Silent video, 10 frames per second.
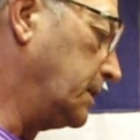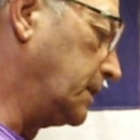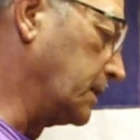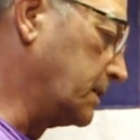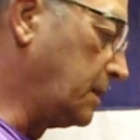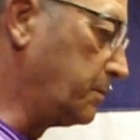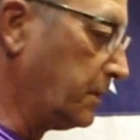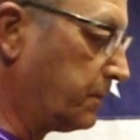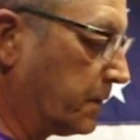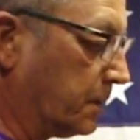That'll keep
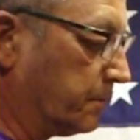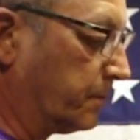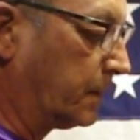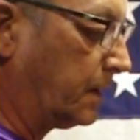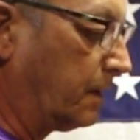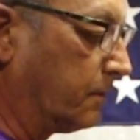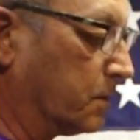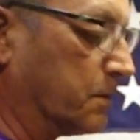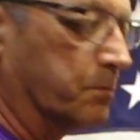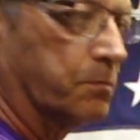me from
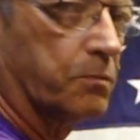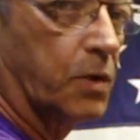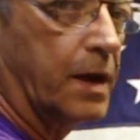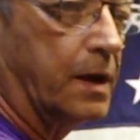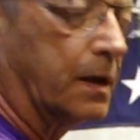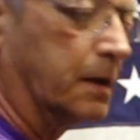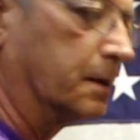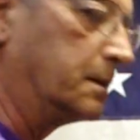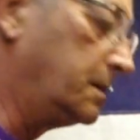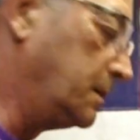ever breaking
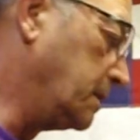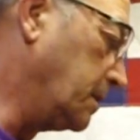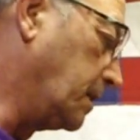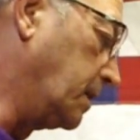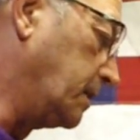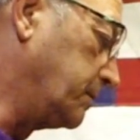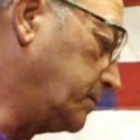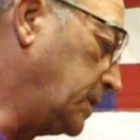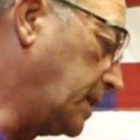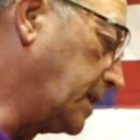a
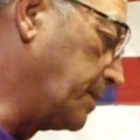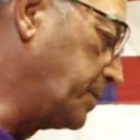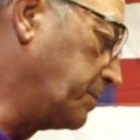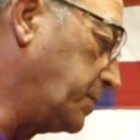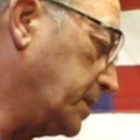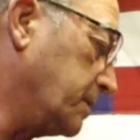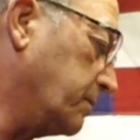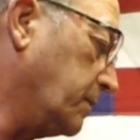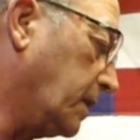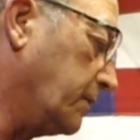decapping
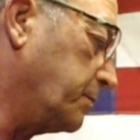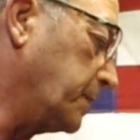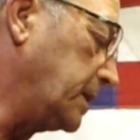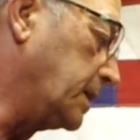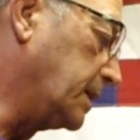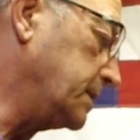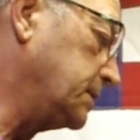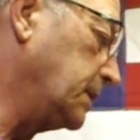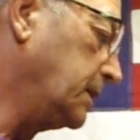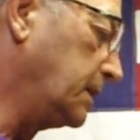pin off of my
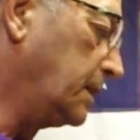dies.